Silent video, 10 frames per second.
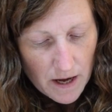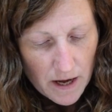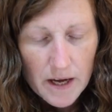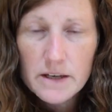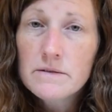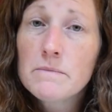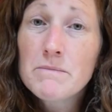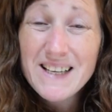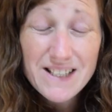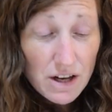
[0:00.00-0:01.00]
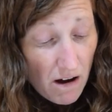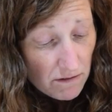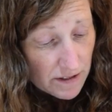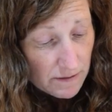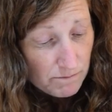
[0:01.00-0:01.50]
And
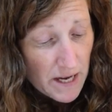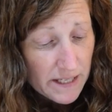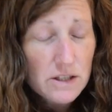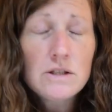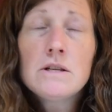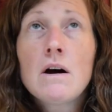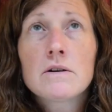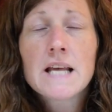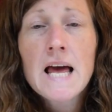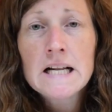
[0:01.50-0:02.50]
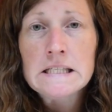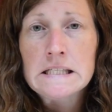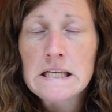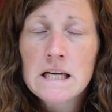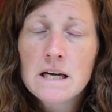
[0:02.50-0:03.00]
my dogs,
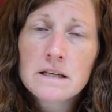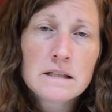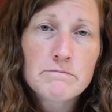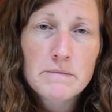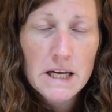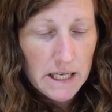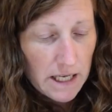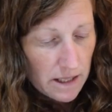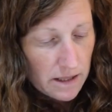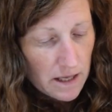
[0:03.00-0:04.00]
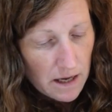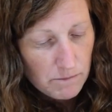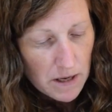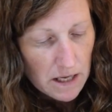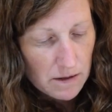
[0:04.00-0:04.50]
Elsie and Millie, they
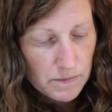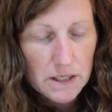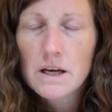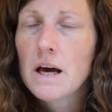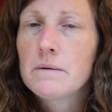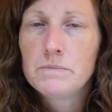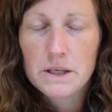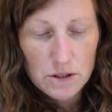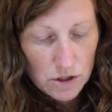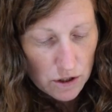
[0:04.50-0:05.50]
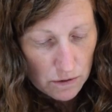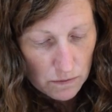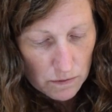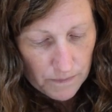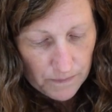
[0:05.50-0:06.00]
make me happy
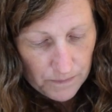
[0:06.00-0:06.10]
too.